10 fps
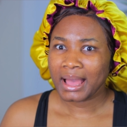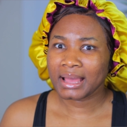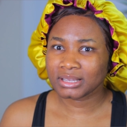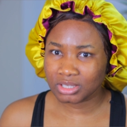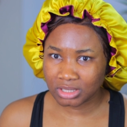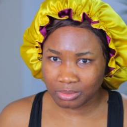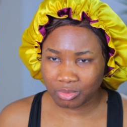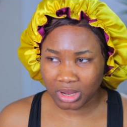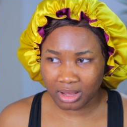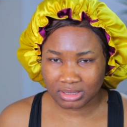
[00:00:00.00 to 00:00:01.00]
And she didn't
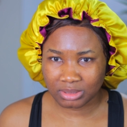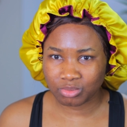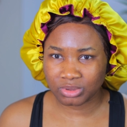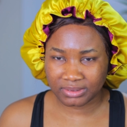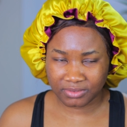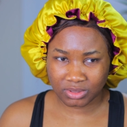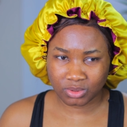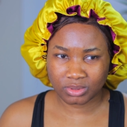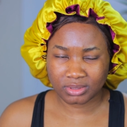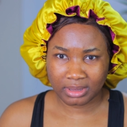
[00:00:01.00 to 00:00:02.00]
break out in both
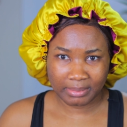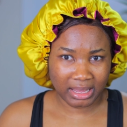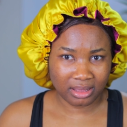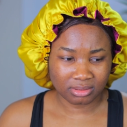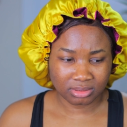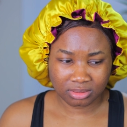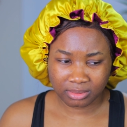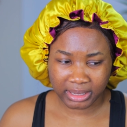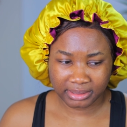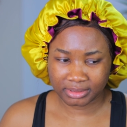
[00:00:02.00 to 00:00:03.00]
videos. So I'm like,
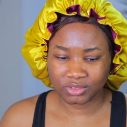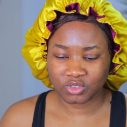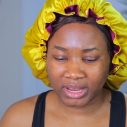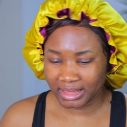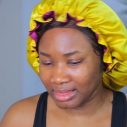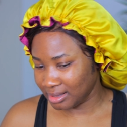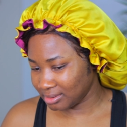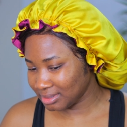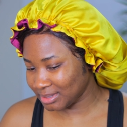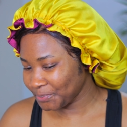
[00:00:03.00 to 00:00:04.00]
why not try it
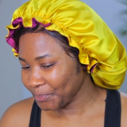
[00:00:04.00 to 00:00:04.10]
out?